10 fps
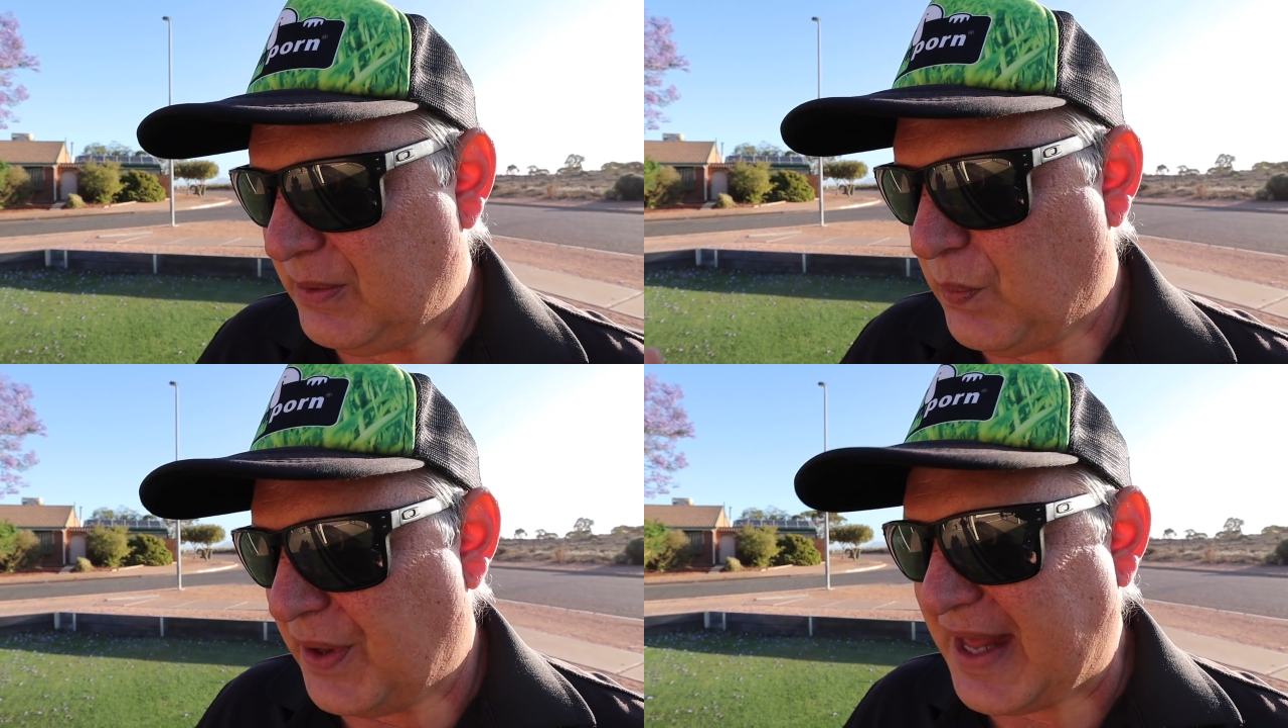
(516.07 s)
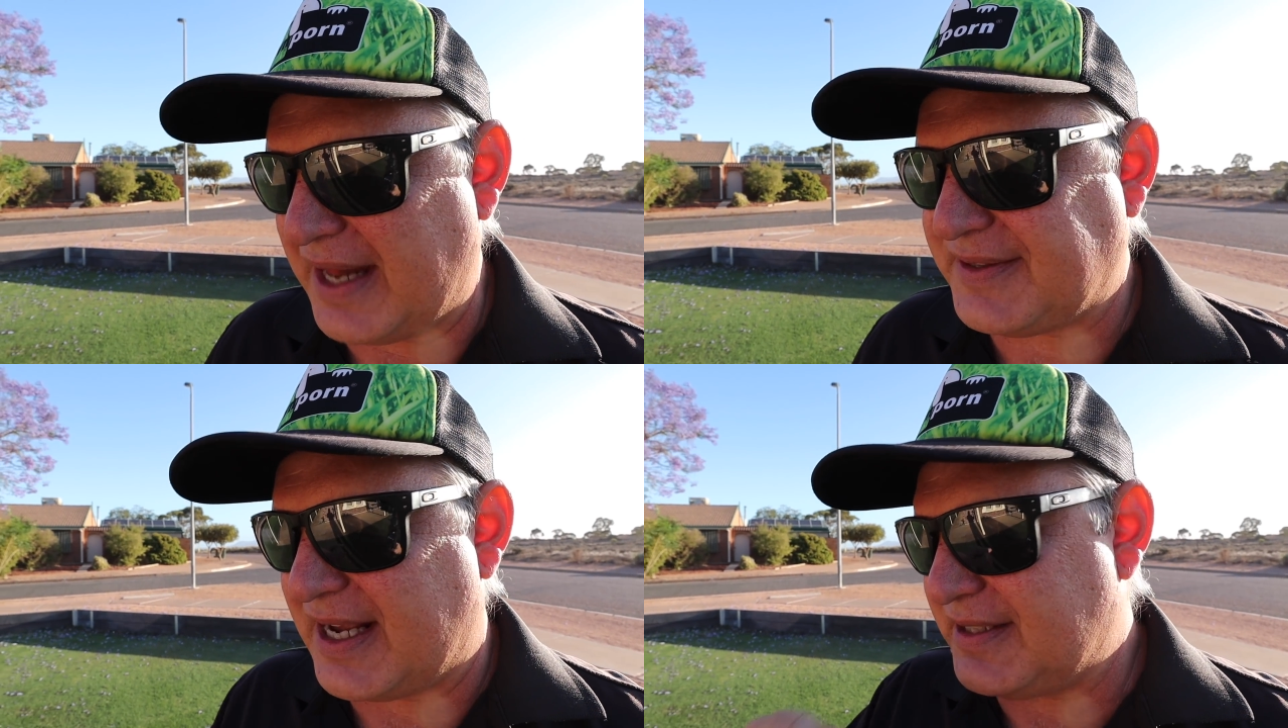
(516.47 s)
what
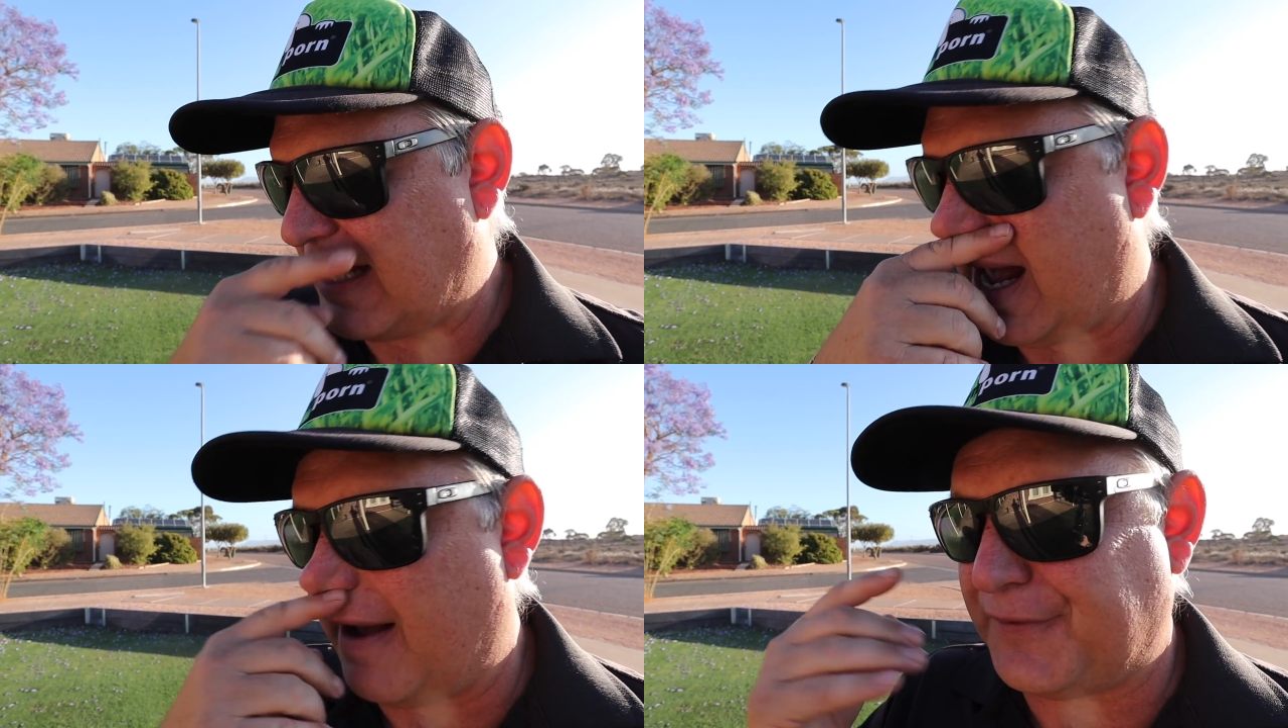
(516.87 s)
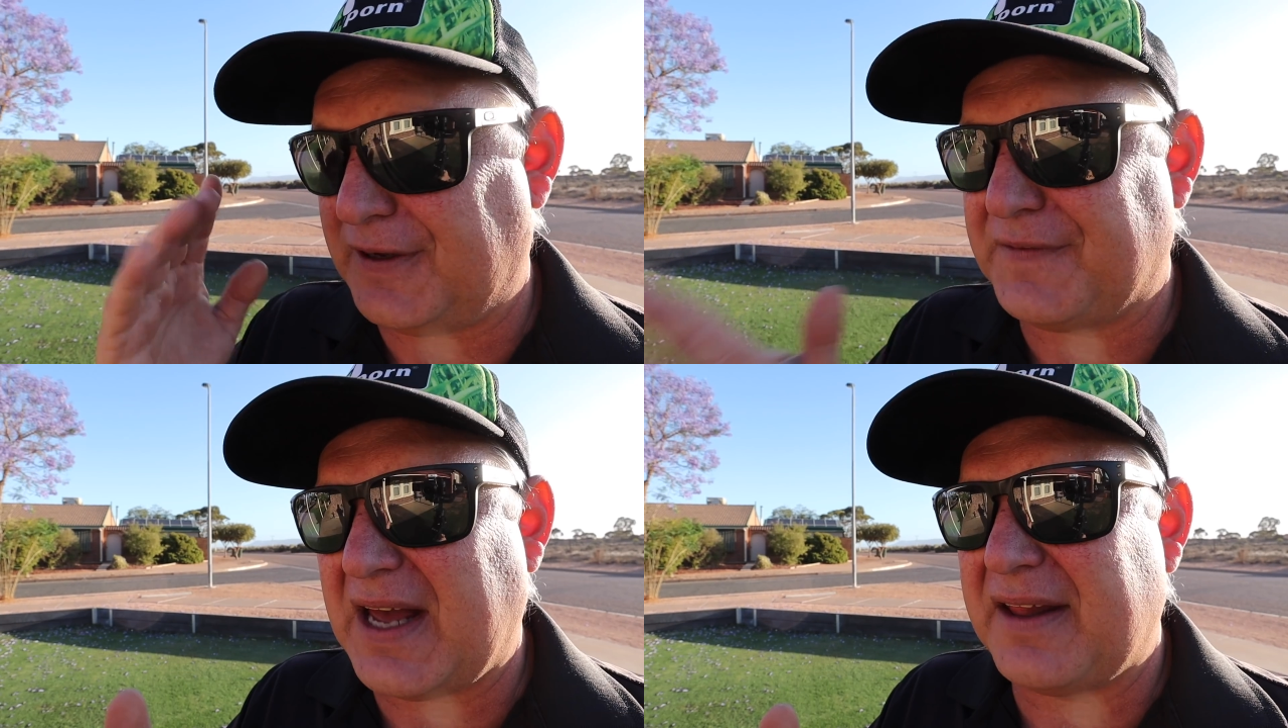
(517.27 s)
that does after
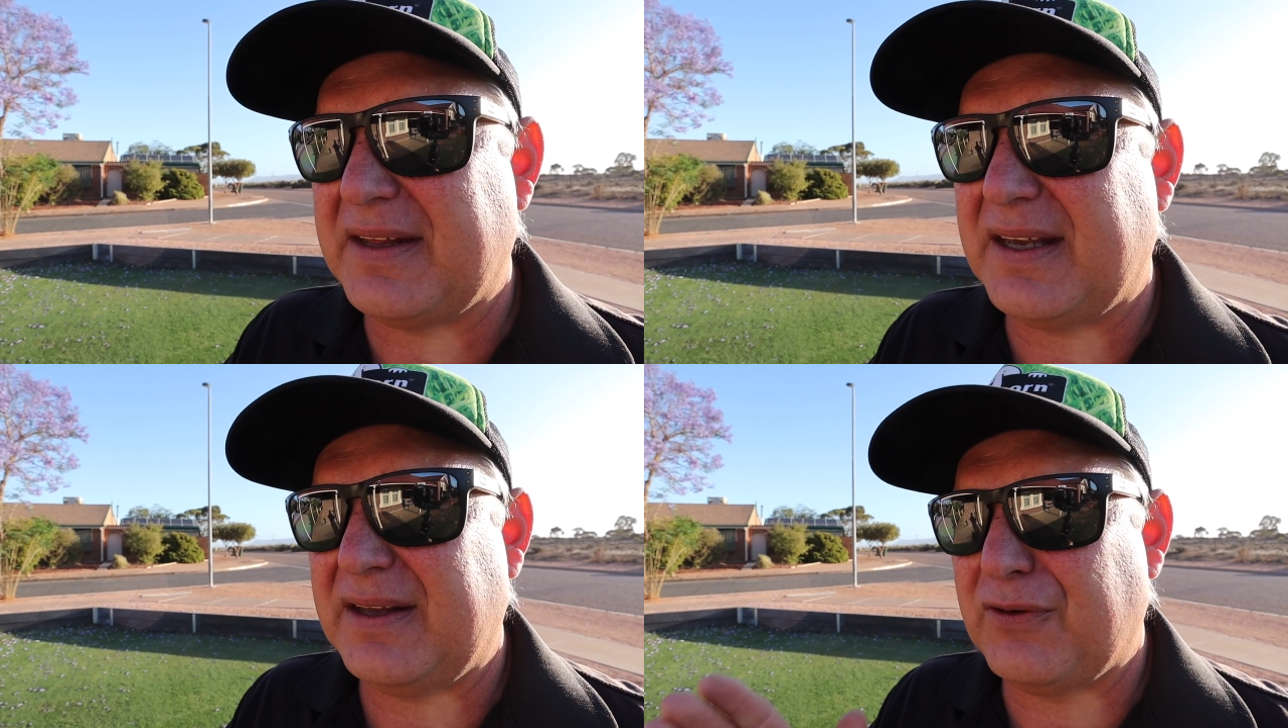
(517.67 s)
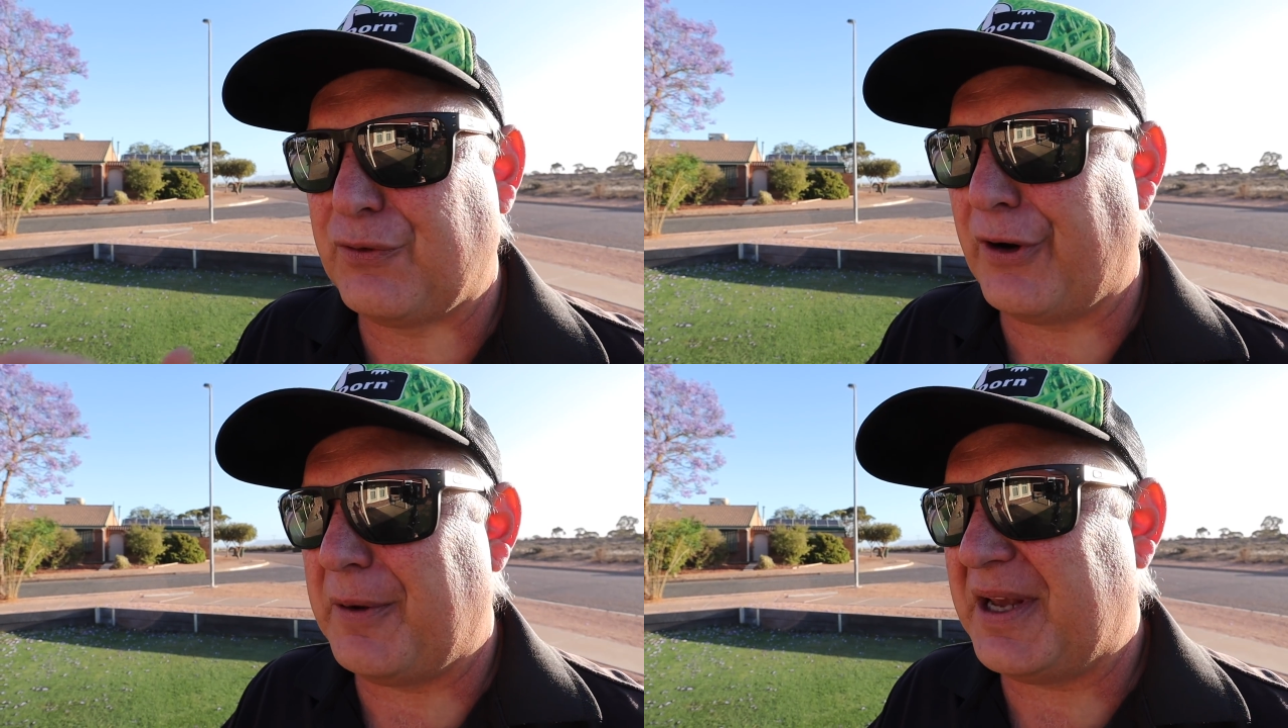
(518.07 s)
you've done the
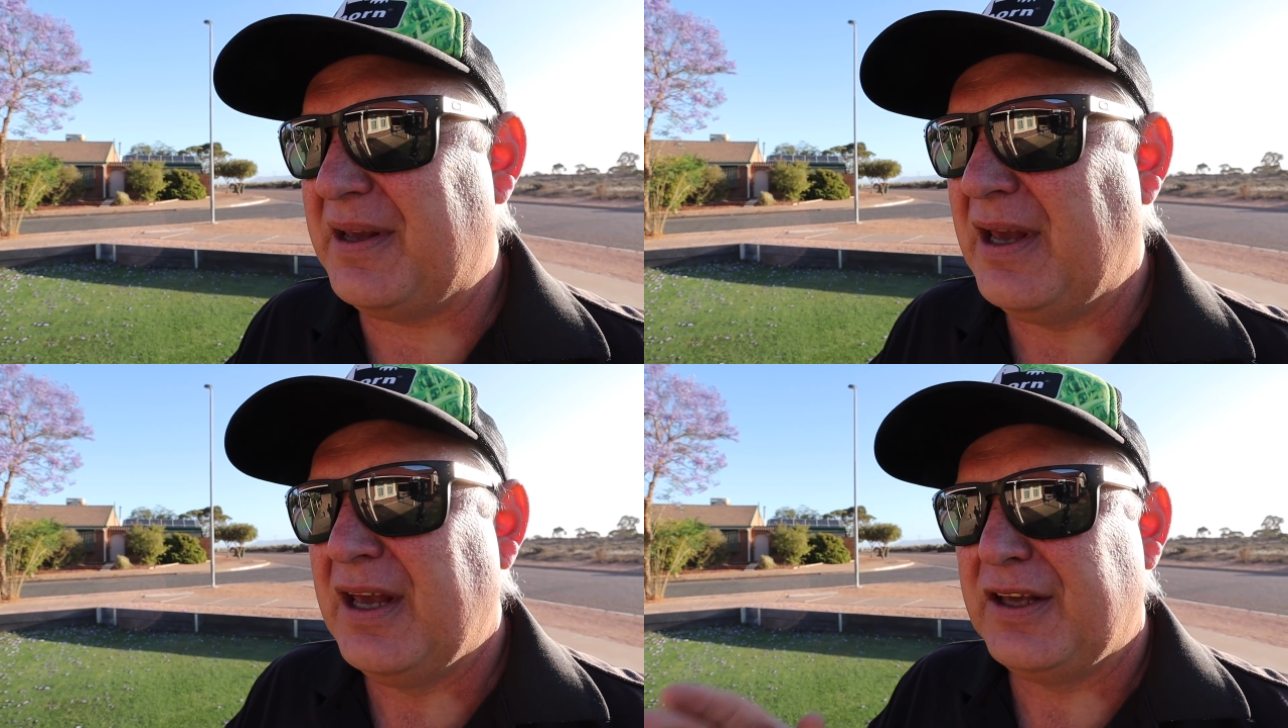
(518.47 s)
grooming,